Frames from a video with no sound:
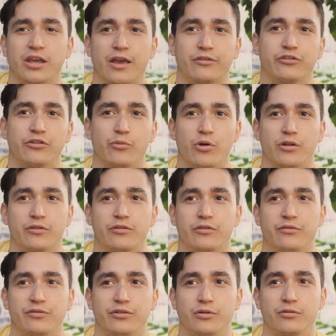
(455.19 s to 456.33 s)
yes, she wants to
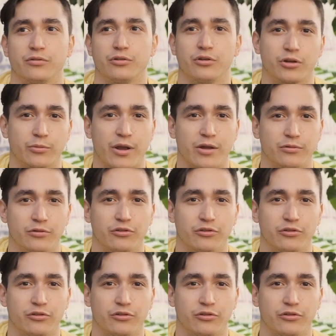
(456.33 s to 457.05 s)
feel good around you.